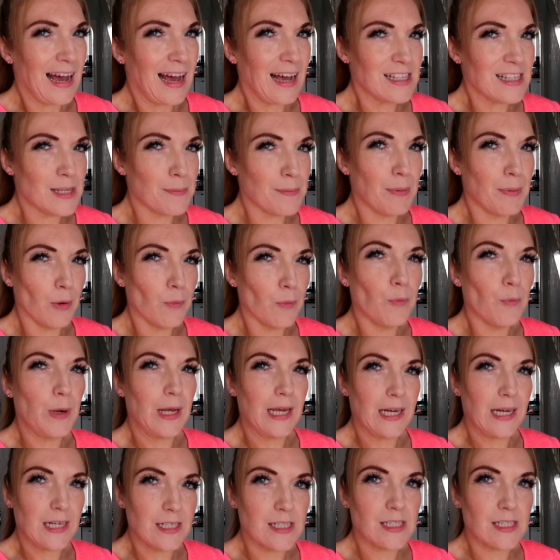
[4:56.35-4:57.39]
That's a bit
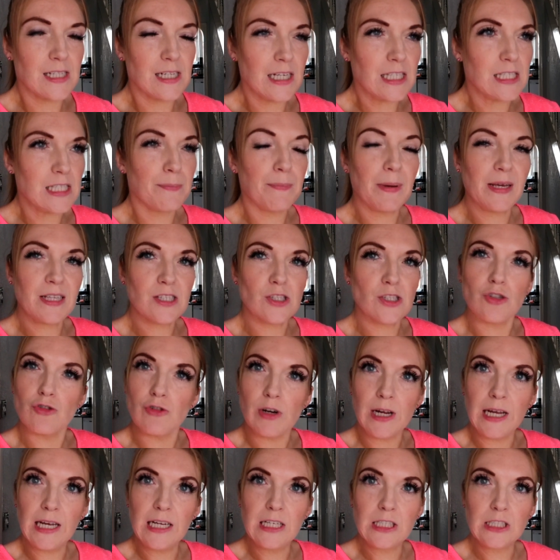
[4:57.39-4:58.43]
weird, isn't it? It's a bit
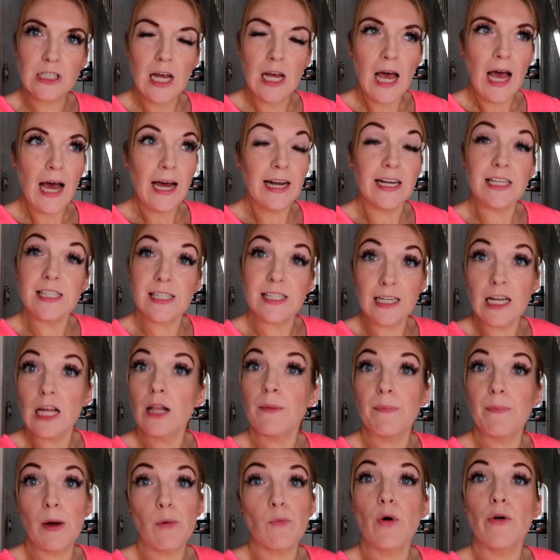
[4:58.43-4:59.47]
strange. And it's a
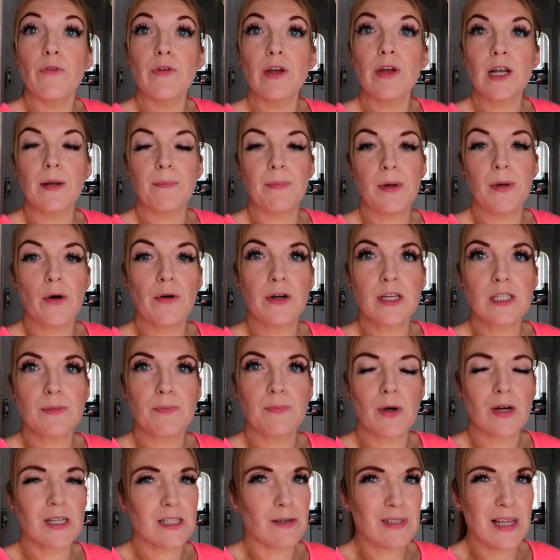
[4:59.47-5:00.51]
little bit worrying, to be honest,
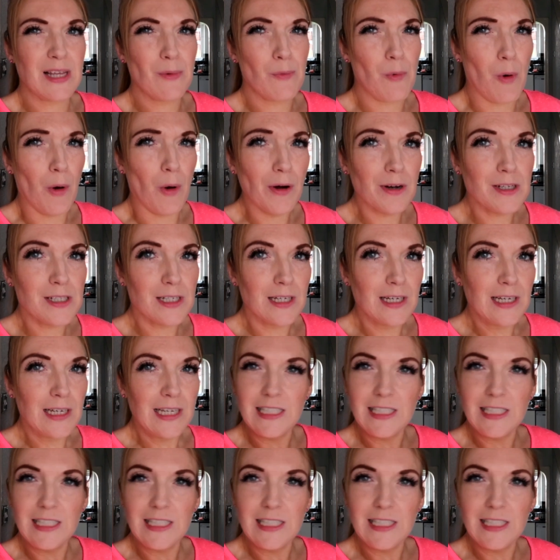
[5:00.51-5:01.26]
because I was like, what?